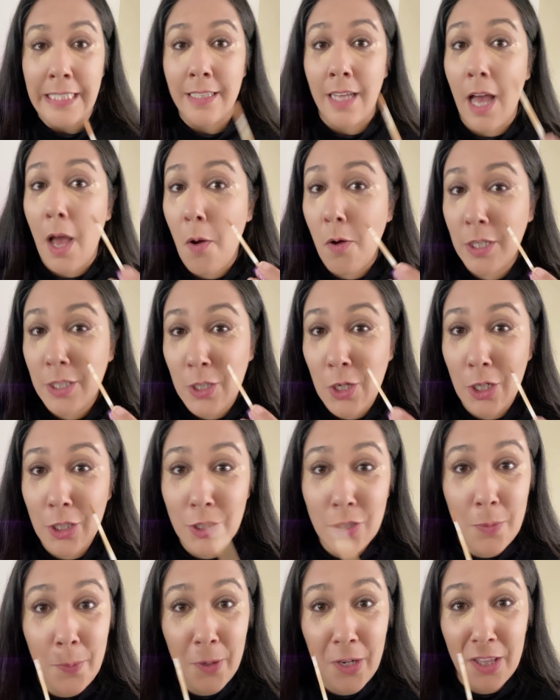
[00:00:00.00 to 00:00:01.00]
I was going
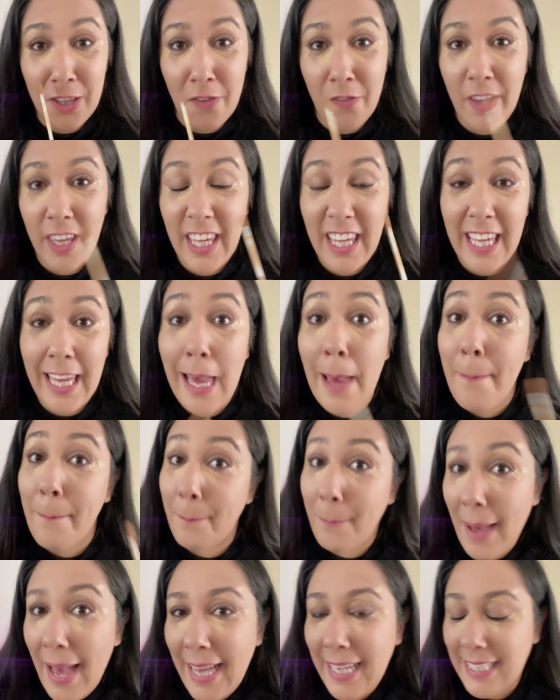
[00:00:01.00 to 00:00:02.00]
to put it over here,
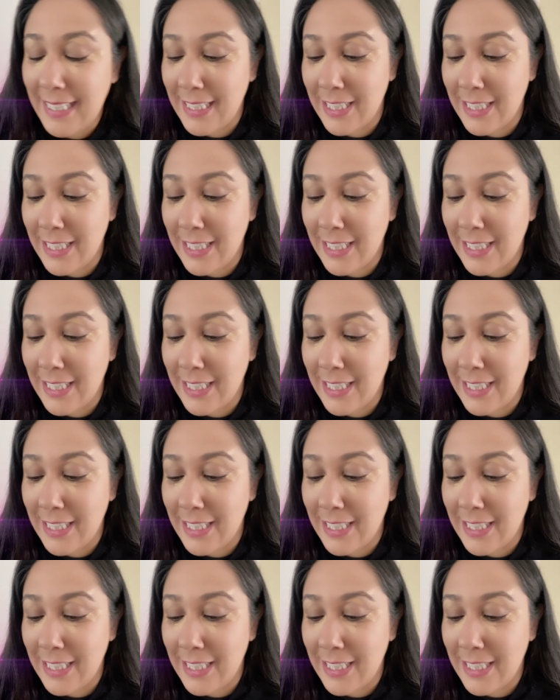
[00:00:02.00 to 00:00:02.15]
but it's